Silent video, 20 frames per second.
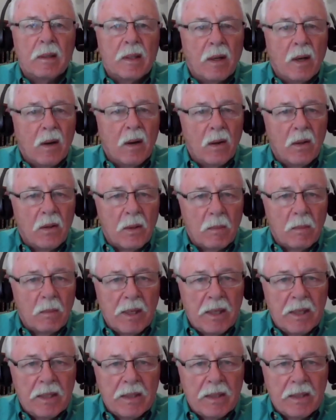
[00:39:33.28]
All the
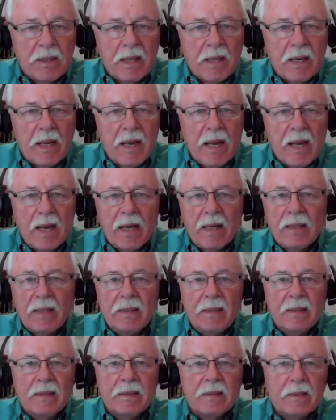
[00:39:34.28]
money that they
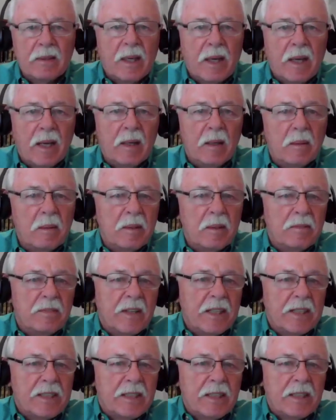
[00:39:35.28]
had had been
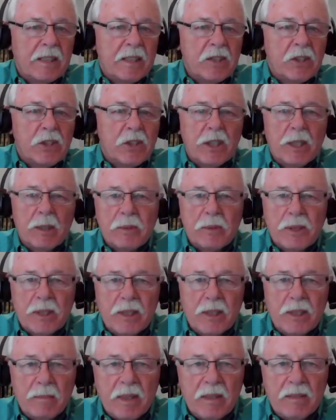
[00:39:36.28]
invested in ships,
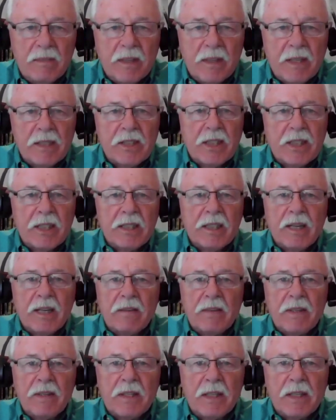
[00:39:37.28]
had been invested in
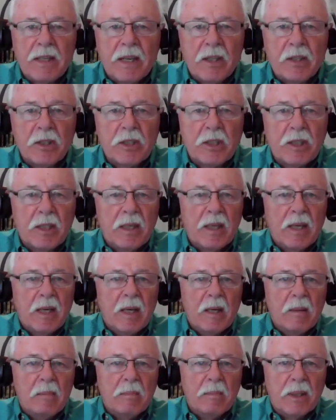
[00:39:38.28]
everything else,
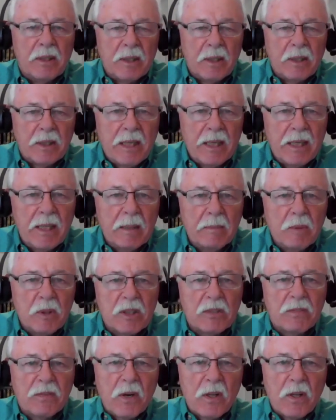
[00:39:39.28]
but their kingdom
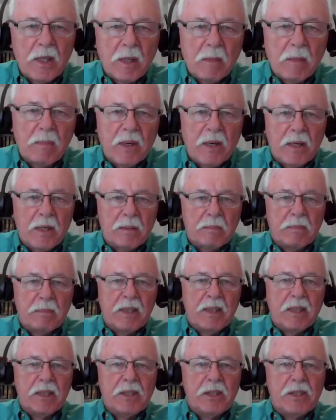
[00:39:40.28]
was falling apart
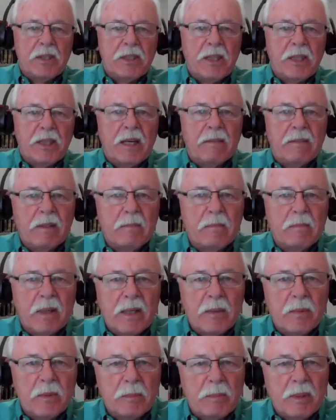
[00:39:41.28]
because, you see,
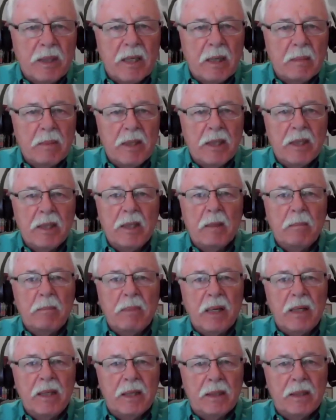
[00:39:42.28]
everybody was becoming
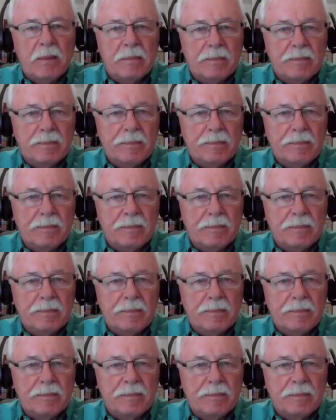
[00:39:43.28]
independent.